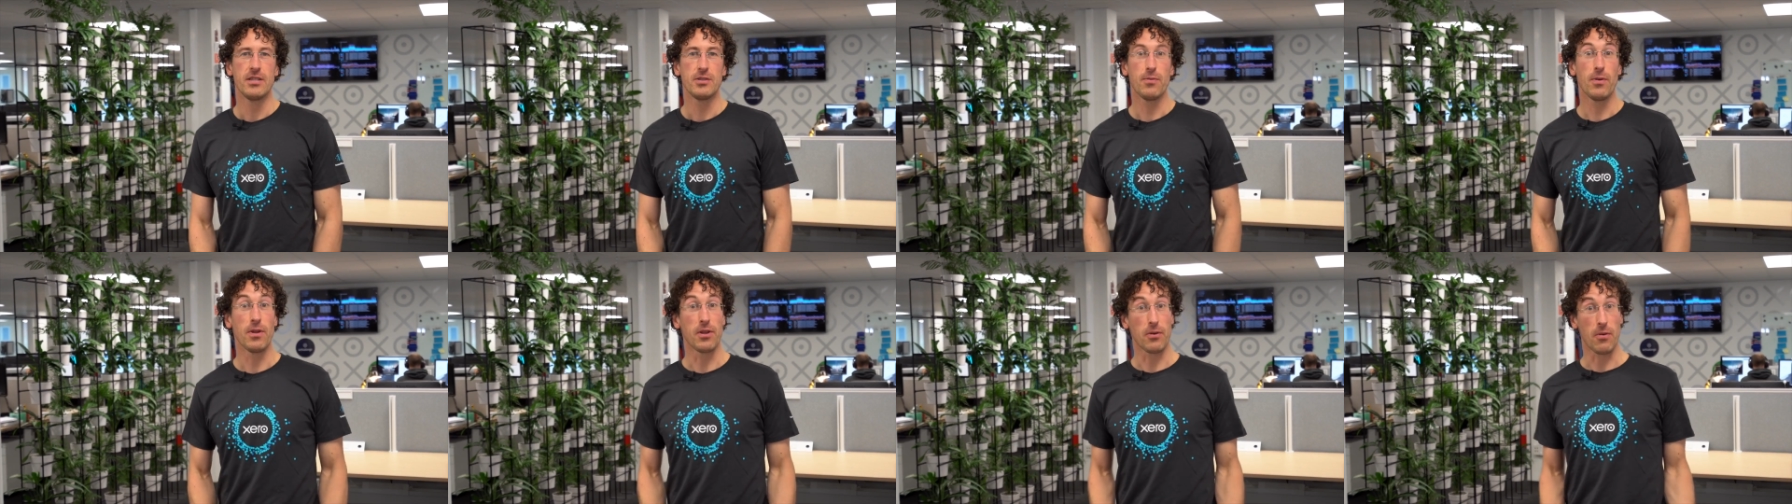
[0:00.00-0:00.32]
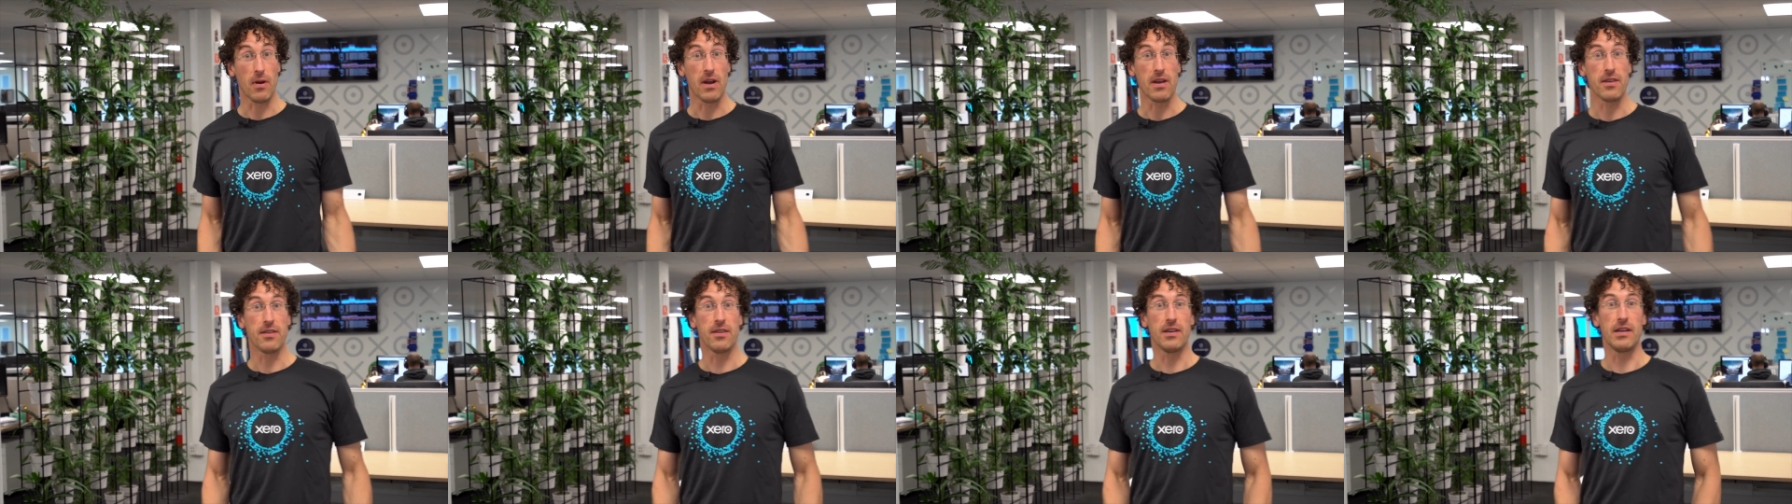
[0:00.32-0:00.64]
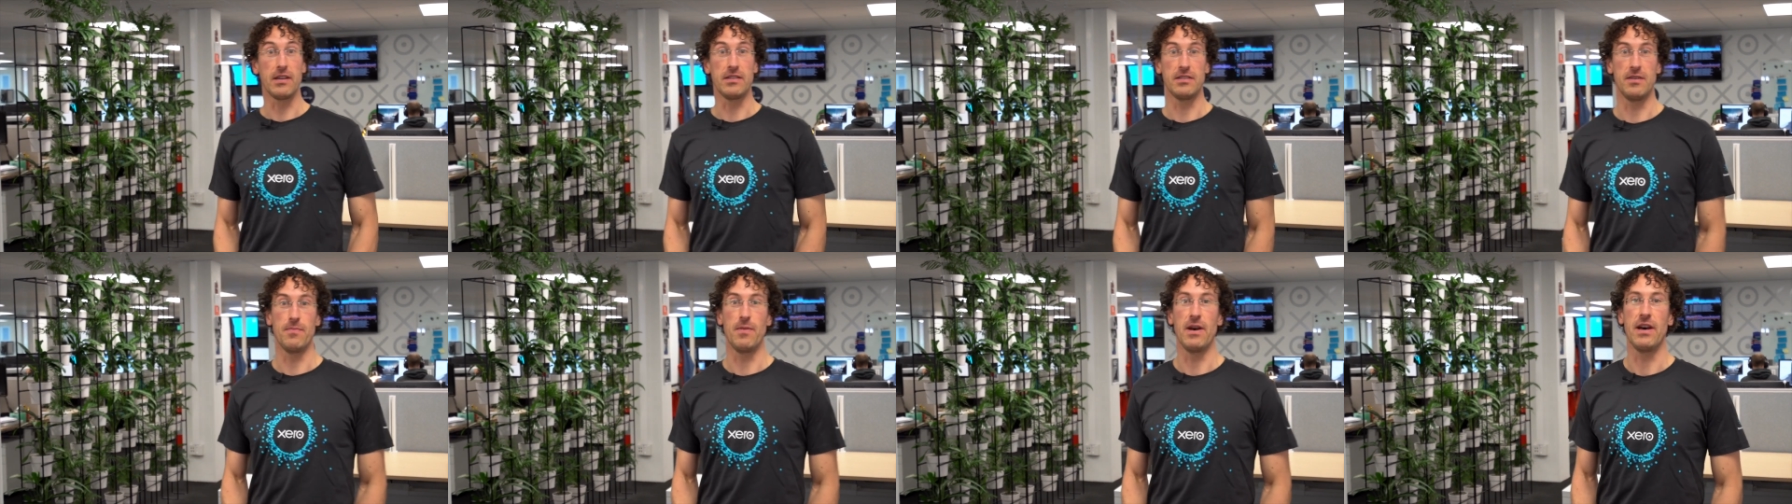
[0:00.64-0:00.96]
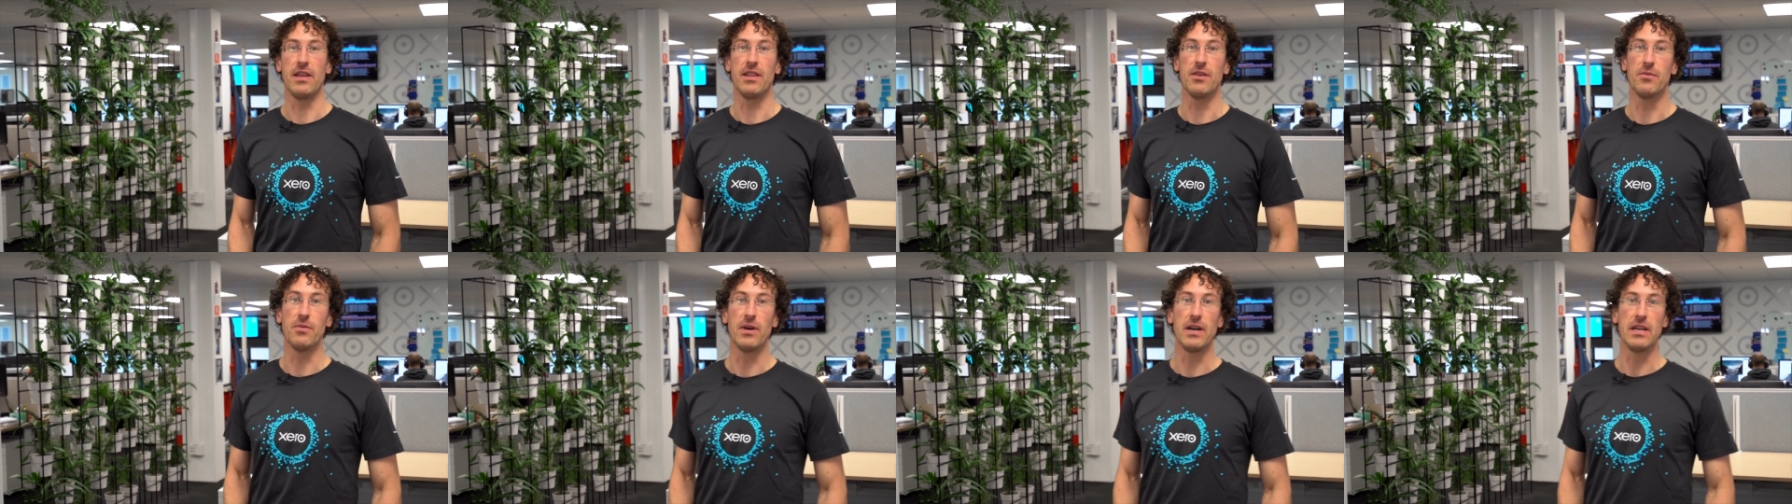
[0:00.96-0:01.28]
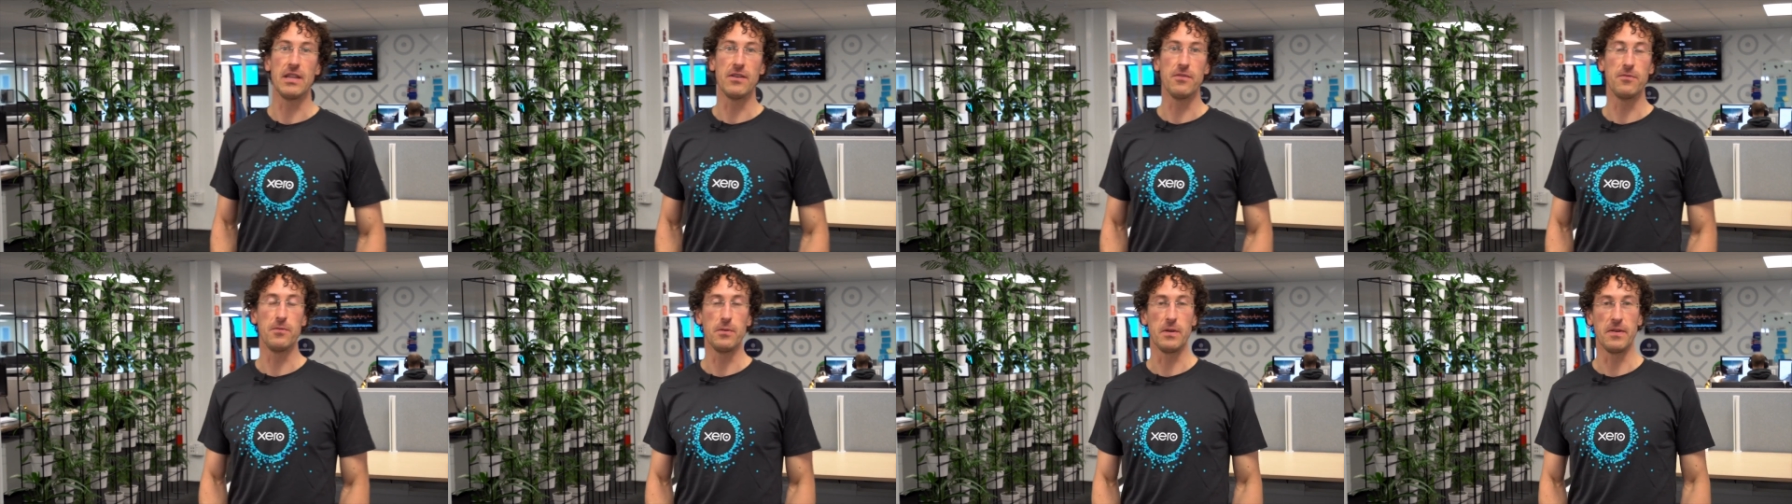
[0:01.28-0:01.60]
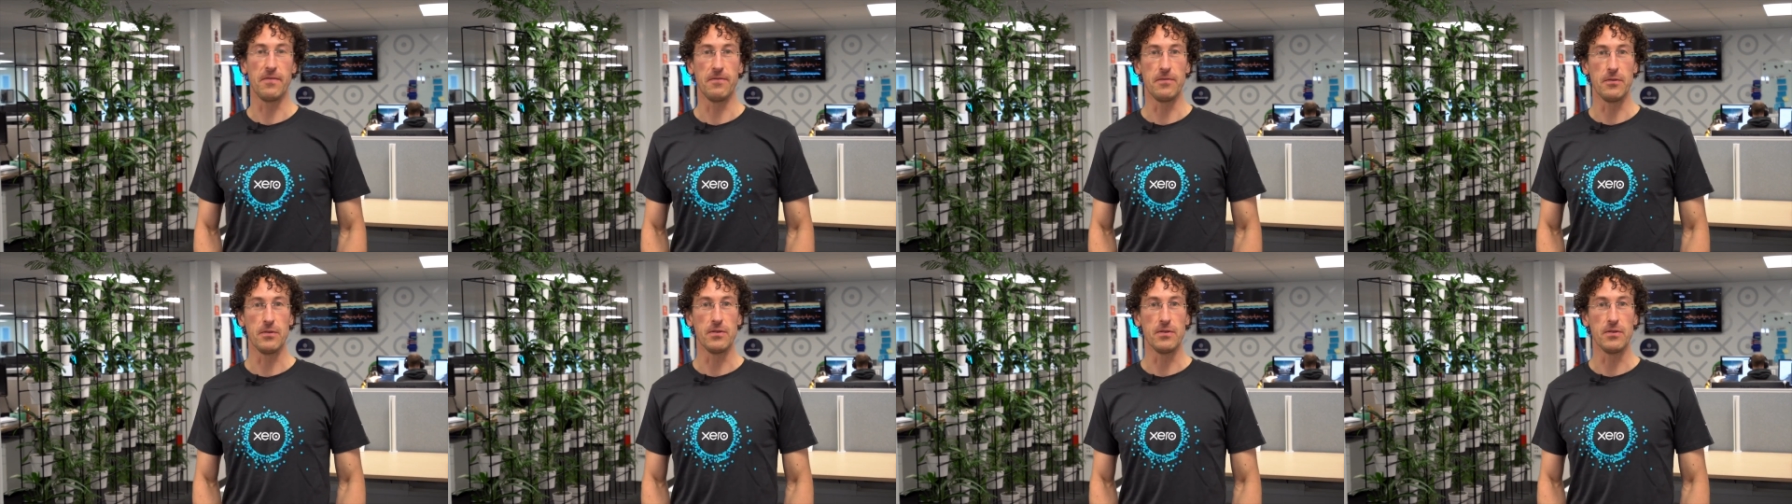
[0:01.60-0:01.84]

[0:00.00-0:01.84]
So one of the great things about the way that we've